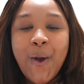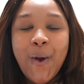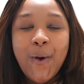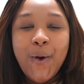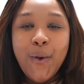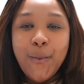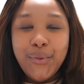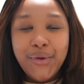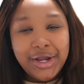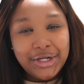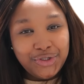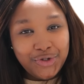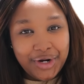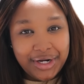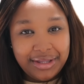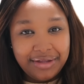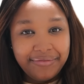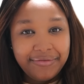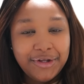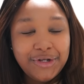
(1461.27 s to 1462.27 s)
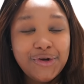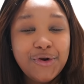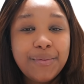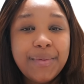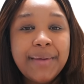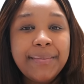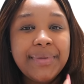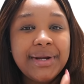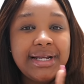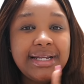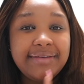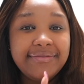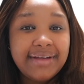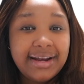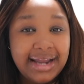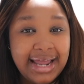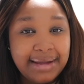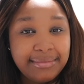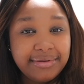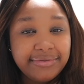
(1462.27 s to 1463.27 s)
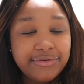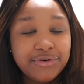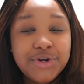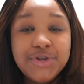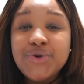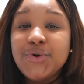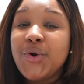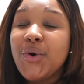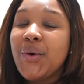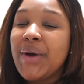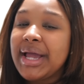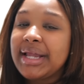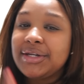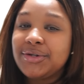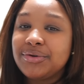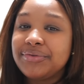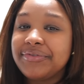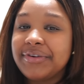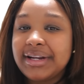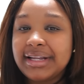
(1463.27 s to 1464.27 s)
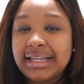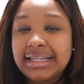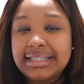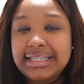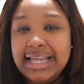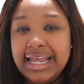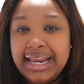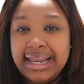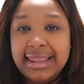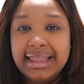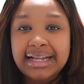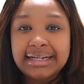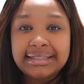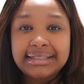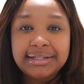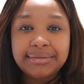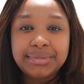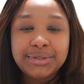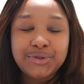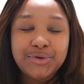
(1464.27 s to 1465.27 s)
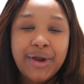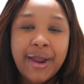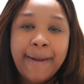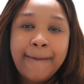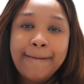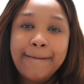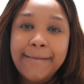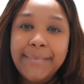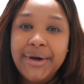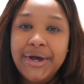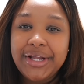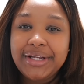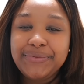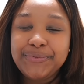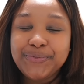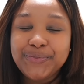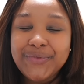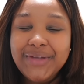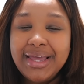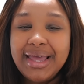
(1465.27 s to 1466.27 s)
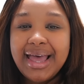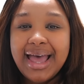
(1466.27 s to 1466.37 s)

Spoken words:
Hope you enjoyed the video. Remember, leave a like before you go, and don't forget to hit that subscribe button.